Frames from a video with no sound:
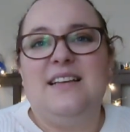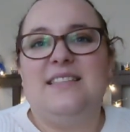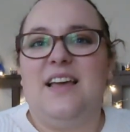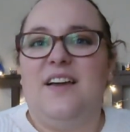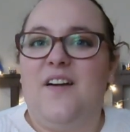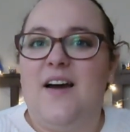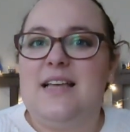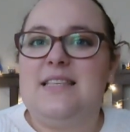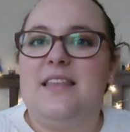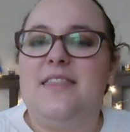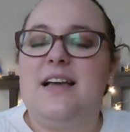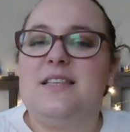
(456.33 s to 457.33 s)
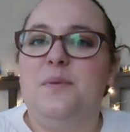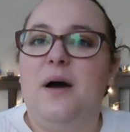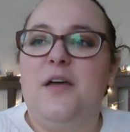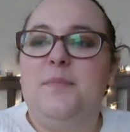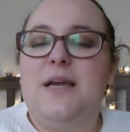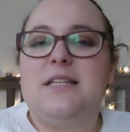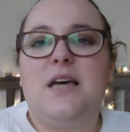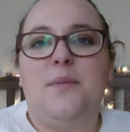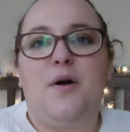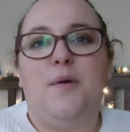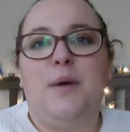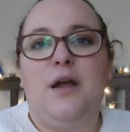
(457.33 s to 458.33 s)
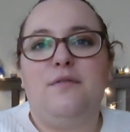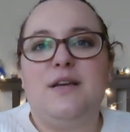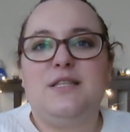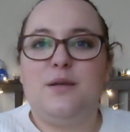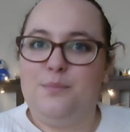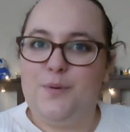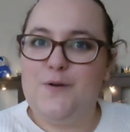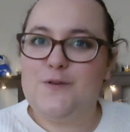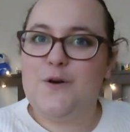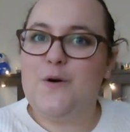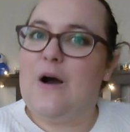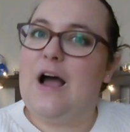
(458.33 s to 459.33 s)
So guys, that's what I picked up on my recent Boots haul.